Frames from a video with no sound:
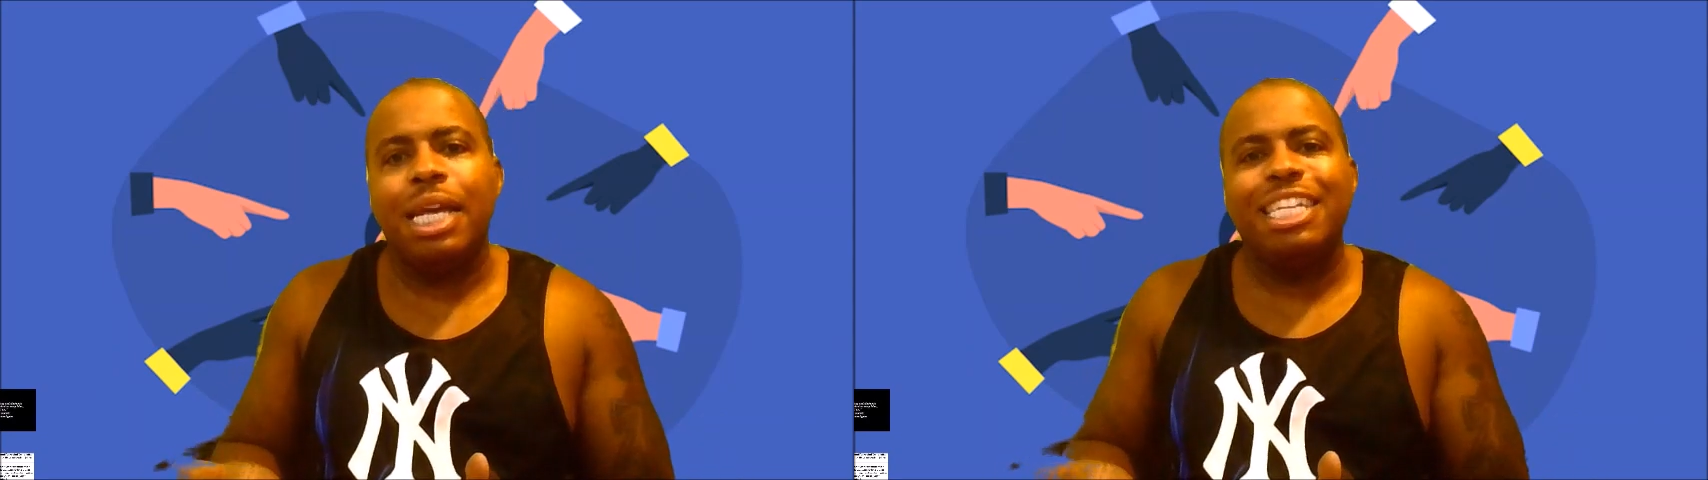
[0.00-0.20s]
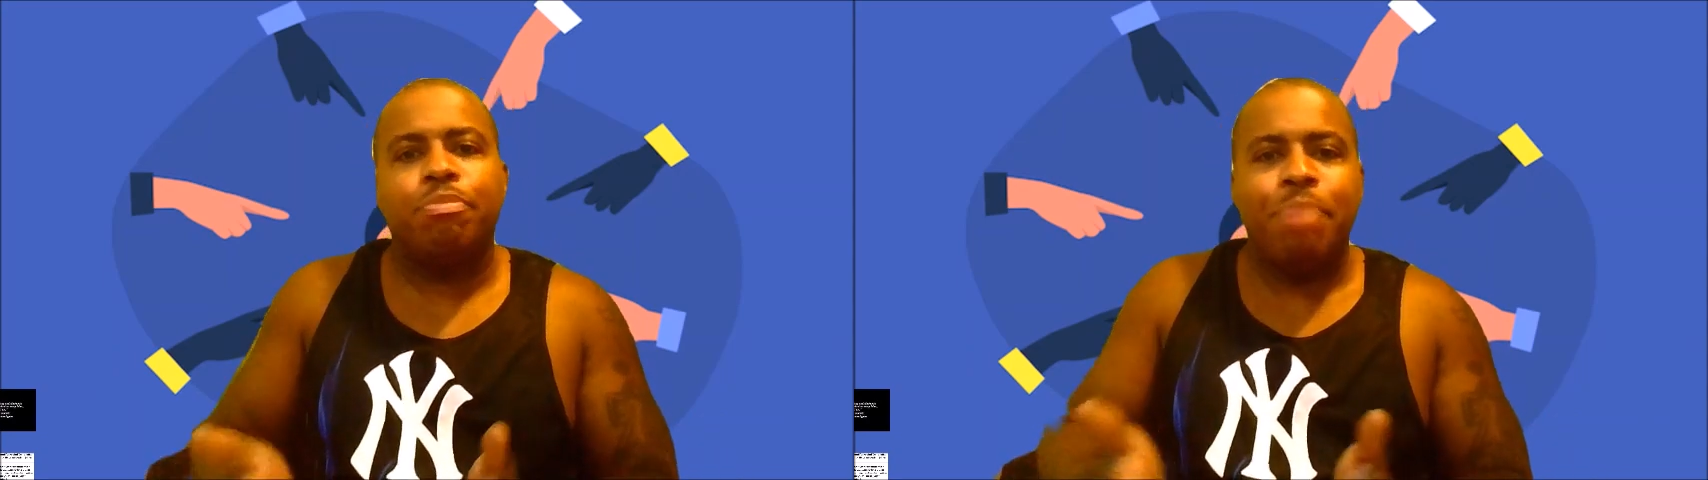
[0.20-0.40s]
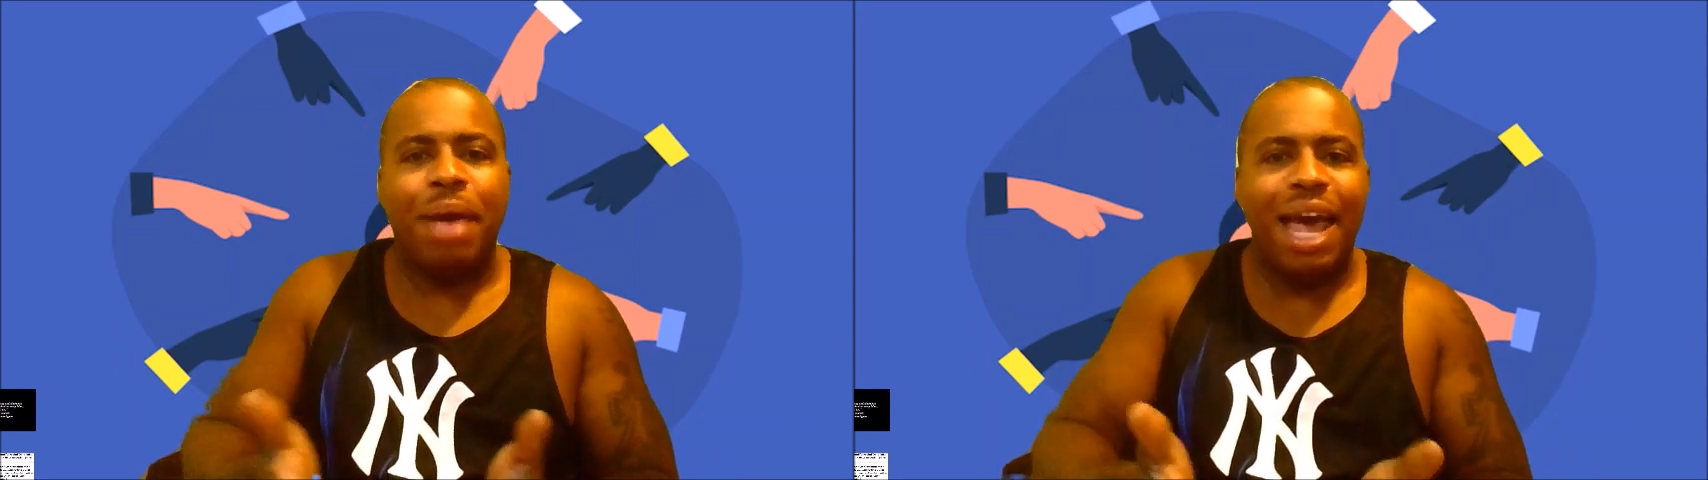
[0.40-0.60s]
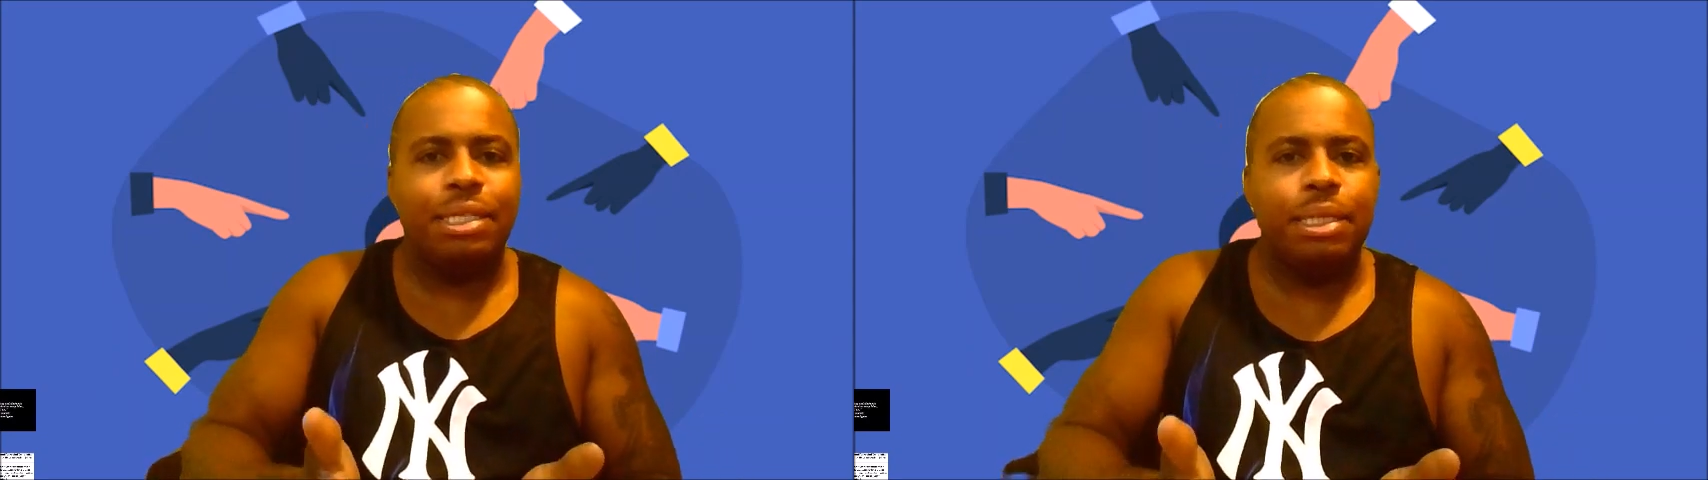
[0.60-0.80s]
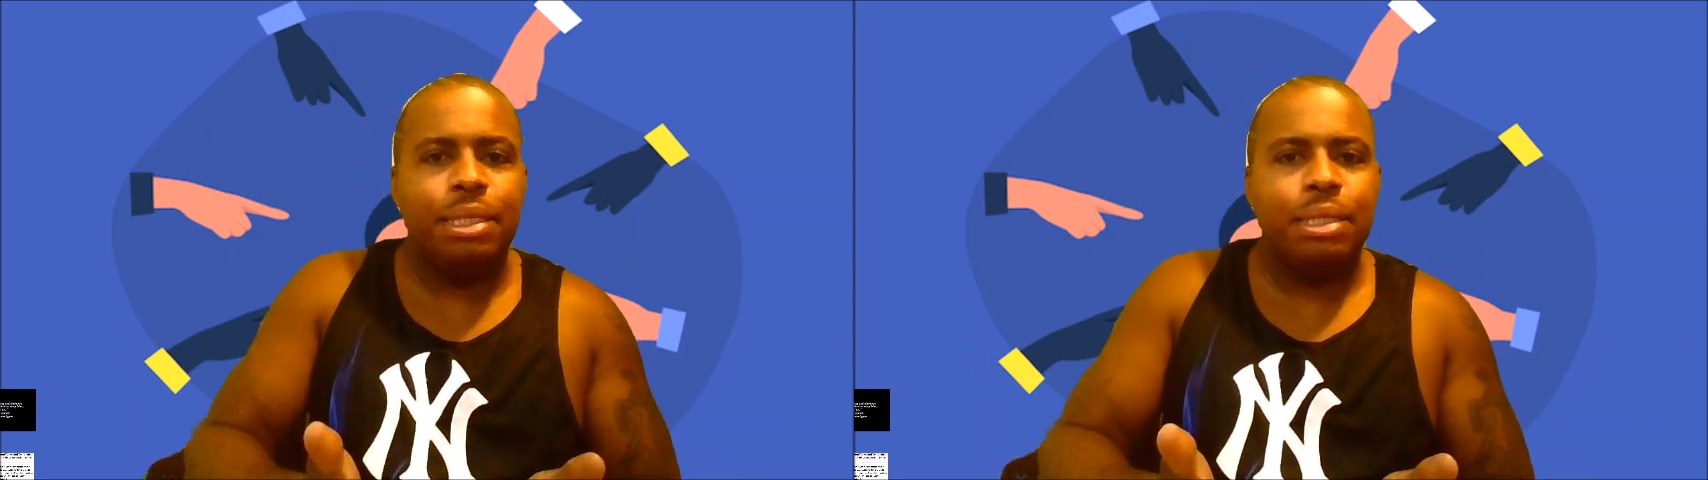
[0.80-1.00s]
and this
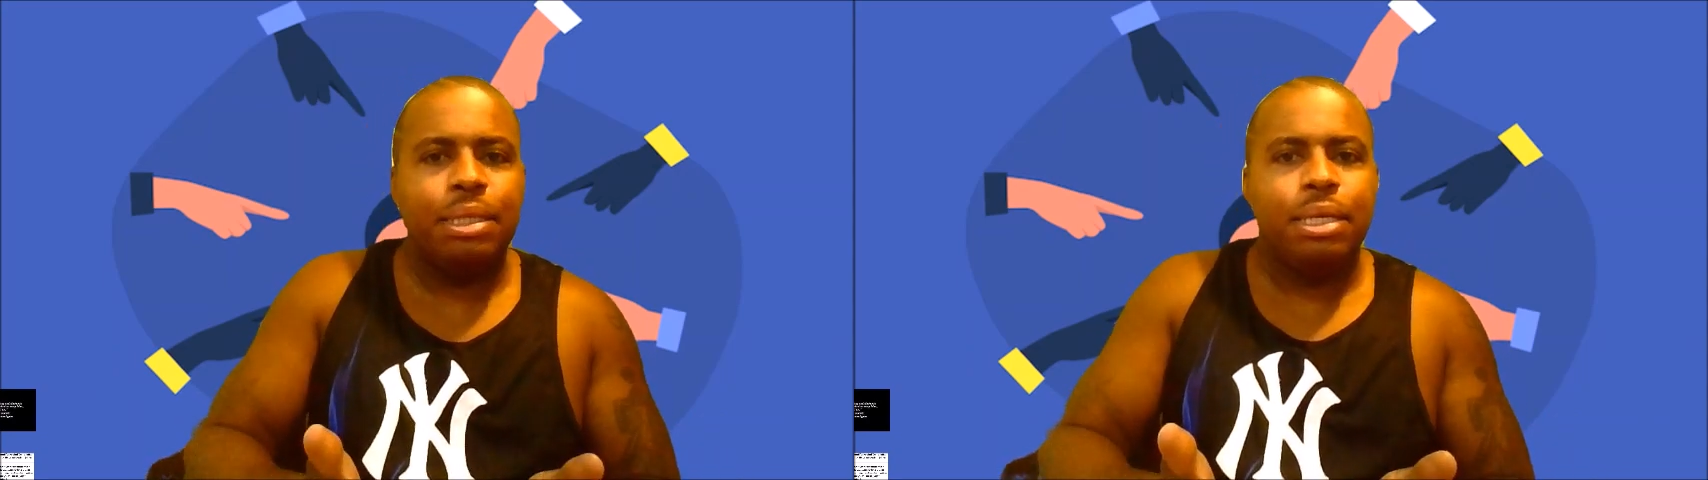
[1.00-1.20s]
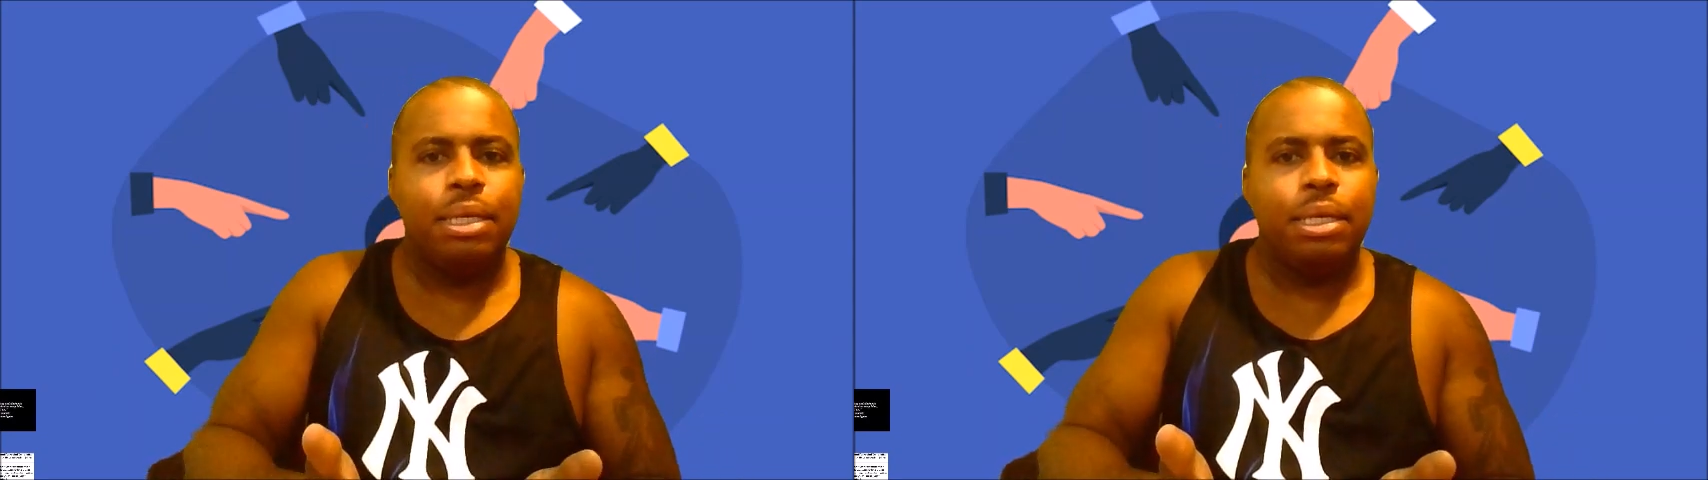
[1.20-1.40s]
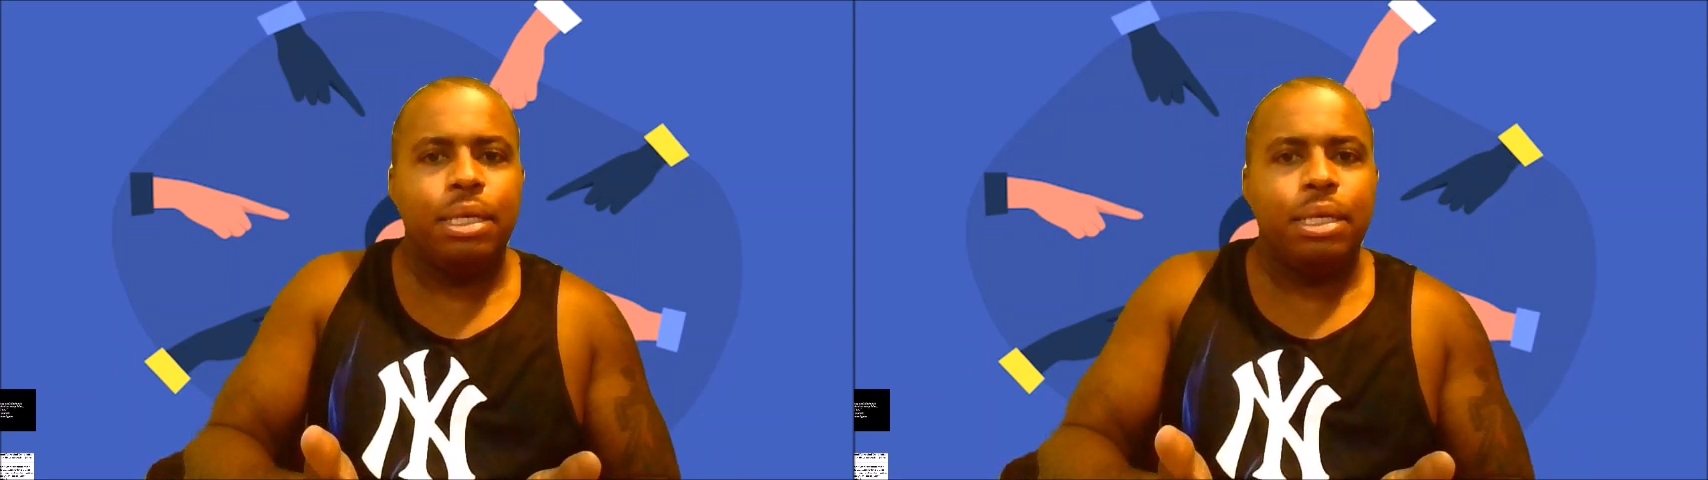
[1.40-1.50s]
pastor's